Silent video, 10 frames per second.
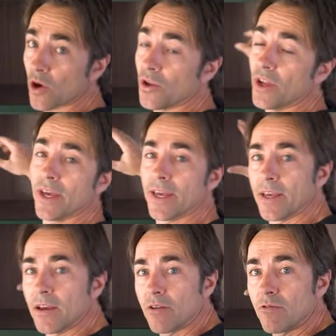on,
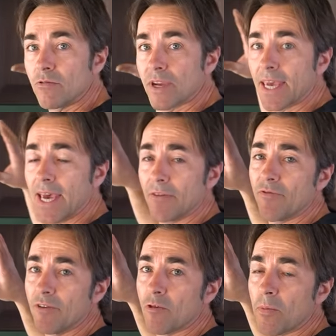
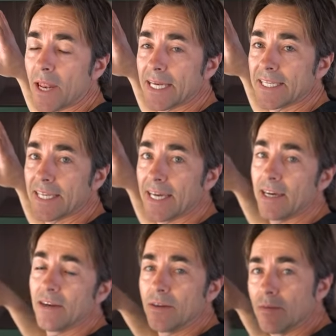carefully replace
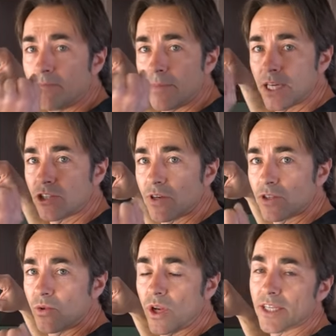it, make sure
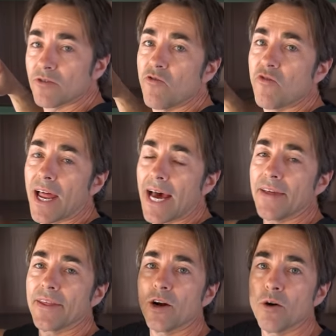it's all nice and flat,
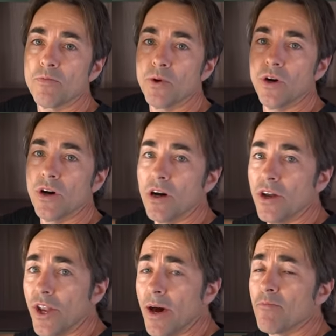and then I'll put
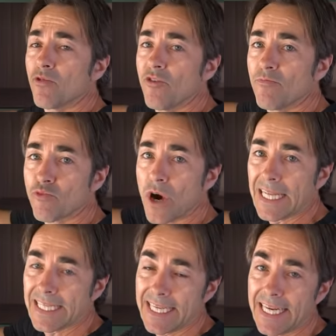a number of
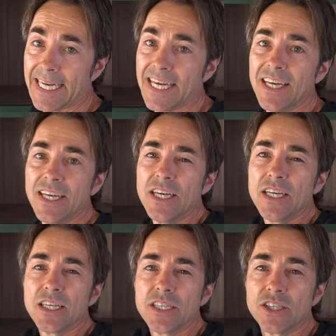brads in
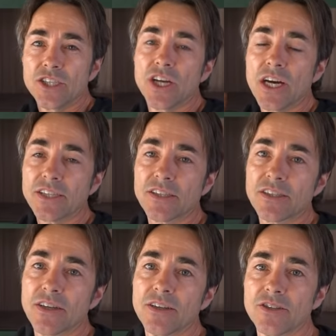
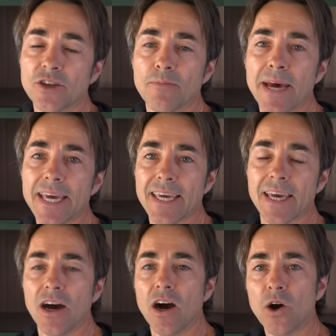just to make
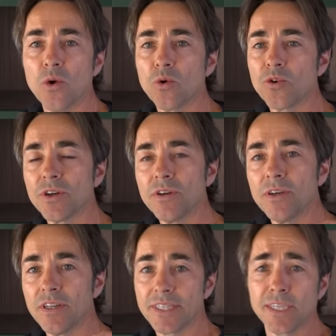it hold
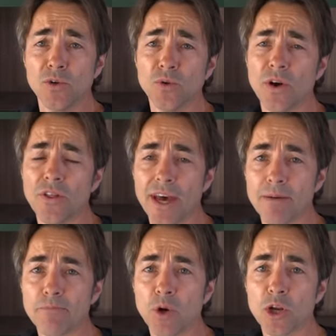until
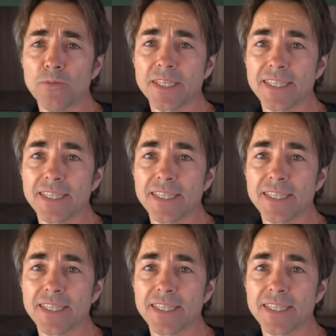that polymer